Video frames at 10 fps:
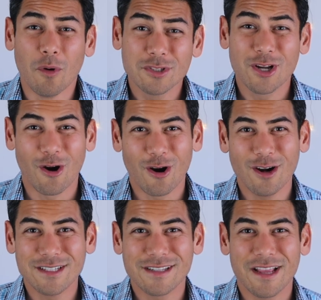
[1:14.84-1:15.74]
most
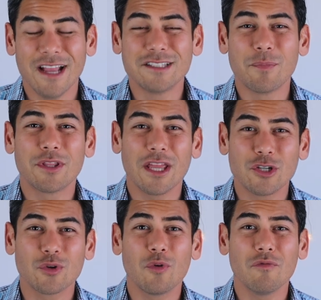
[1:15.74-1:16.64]
cards, it's a
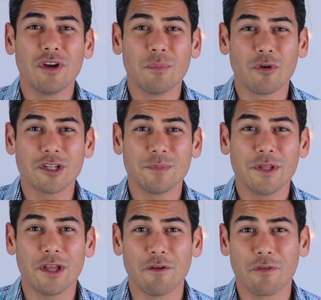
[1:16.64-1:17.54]
potential
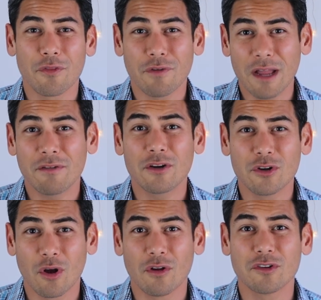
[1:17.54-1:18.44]
reimbursement of
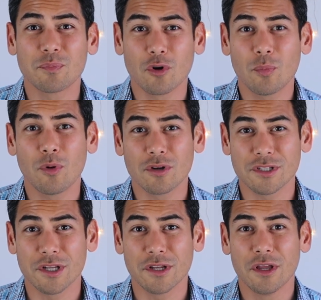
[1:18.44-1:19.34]
$500 per
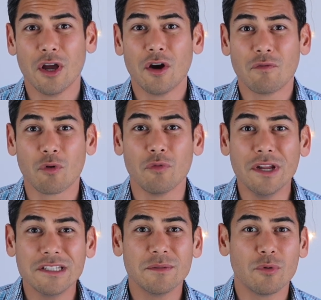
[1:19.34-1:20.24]
person for
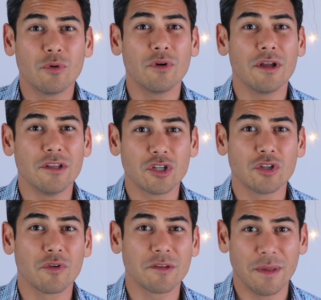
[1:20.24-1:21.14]
reasonable
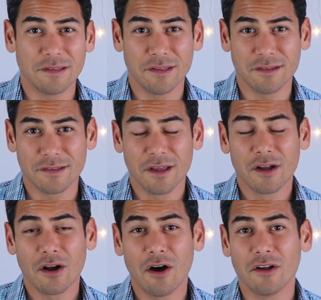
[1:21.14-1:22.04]
additional expenses
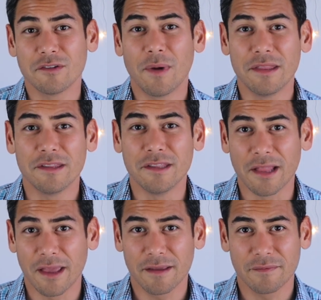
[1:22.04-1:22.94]
caused by the
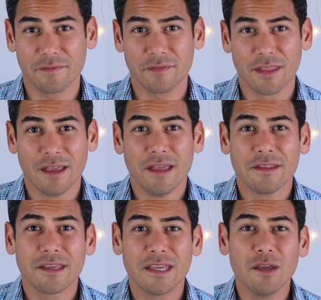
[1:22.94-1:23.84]
delay.
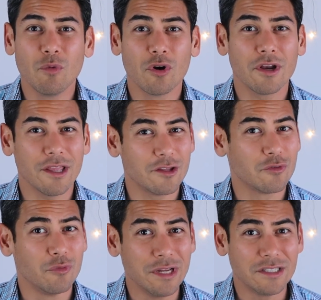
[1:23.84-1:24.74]
The key word is
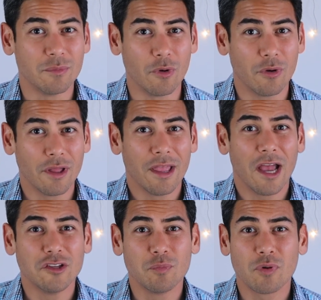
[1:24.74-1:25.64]
reasonable,
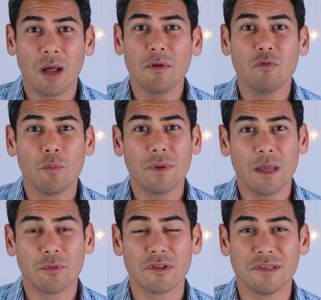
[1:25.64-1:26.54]
as you probably won't be
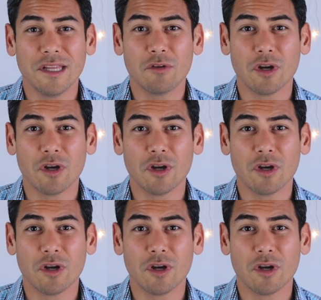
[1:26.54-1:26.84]
able to seek